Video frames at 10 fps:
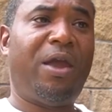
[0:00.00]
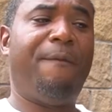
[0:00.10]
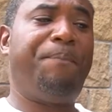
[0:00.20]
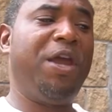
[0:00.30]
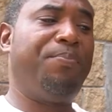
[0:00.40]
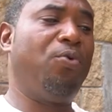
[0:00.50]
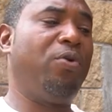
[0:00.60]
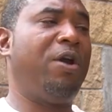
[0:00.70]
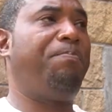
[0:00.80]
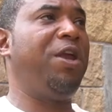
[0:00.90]
And
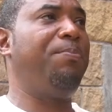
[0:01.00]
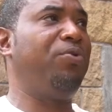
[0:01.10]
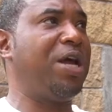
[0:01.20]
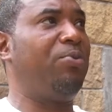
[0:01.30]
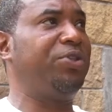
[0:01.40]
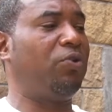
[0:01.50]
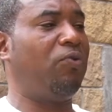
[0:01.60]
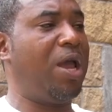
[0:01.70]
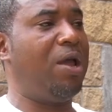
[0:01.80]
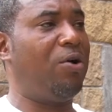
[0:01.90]
people that was
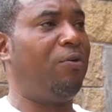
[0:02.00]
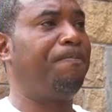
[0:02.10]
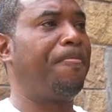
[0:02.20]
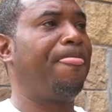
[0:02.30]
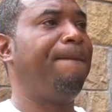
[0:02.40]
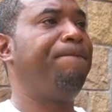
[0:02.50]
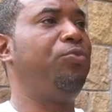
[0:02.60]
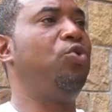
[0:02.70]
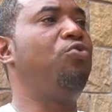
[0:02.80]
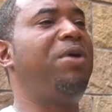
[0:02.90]
around
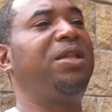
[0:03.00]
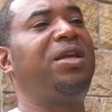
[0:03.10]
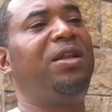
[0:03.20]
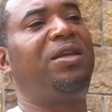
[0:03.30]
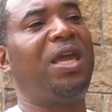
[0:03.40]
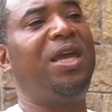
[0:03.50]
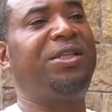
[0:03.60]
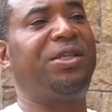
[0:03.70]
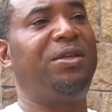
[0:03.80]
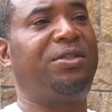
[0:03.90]
knew my
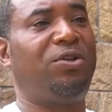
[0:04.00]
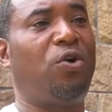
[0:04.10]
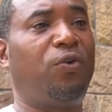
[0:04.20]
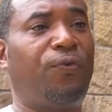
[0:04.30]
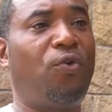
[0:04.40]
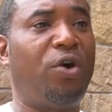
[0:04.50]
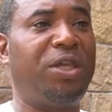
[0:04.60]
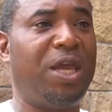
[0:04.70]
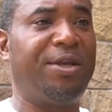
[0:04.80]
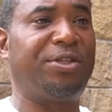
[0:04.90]
dedication to those 4
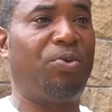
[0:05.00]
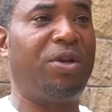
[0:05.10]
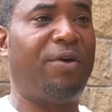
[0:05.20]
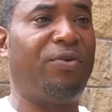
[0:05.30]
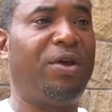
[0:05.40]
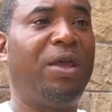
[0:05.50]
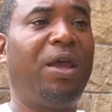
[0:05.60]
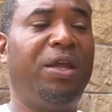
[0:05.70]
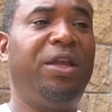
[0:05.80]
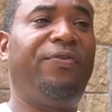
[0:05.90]
years or whatever,
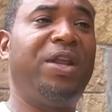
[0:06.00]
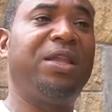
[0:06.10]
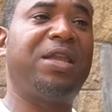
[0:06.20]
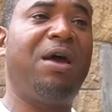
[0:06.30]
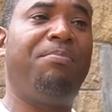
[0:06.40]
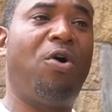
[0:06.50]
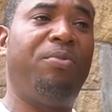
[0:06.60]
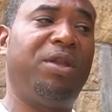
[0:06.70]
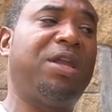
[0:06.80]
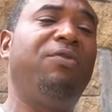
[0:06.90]
and even at that
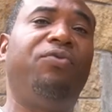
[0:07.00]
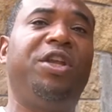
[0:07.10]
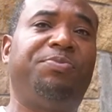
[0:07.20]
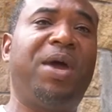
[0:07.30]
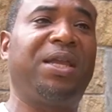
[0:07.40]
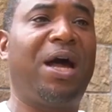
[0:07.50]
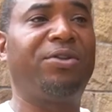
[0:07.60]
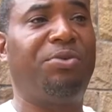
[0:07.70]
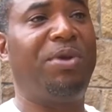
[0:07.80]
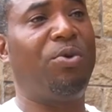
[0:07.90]
moment they reached back
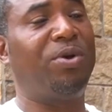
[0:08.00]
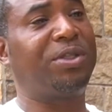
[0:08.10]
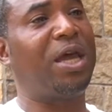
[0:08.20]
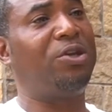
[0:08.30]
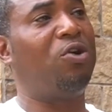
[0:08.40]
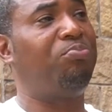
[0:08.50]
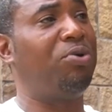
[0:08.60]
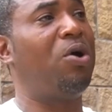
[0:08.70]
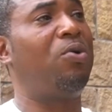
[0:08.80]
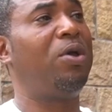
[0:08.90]
out to me and was like, yo,
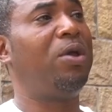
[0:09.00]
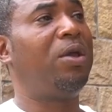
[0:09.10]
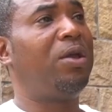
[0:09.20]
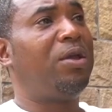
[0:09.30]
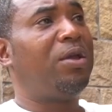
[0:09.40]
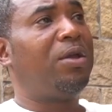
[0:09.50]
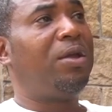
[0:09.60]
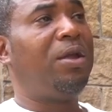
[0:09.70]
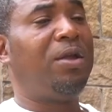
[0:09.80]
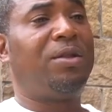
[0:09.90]
bro,
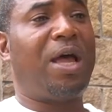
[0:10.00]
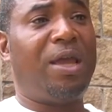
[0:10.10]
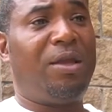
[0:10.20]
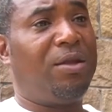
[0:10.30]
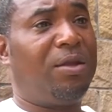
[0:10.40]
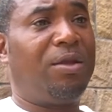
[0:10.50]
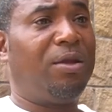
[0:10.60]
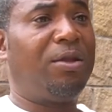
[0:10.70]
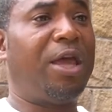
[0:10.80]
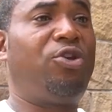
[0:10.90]
like
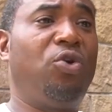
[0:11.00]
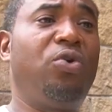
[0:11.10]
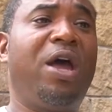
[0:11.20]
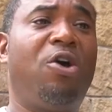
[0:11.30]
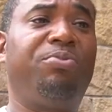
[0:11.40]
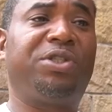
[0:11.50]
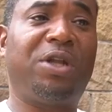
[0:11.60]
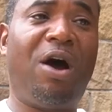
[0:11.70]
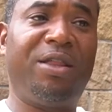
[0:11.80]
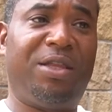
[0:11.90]
you helped
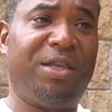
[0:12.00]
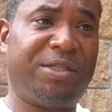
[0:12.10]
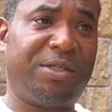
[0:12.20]
start this.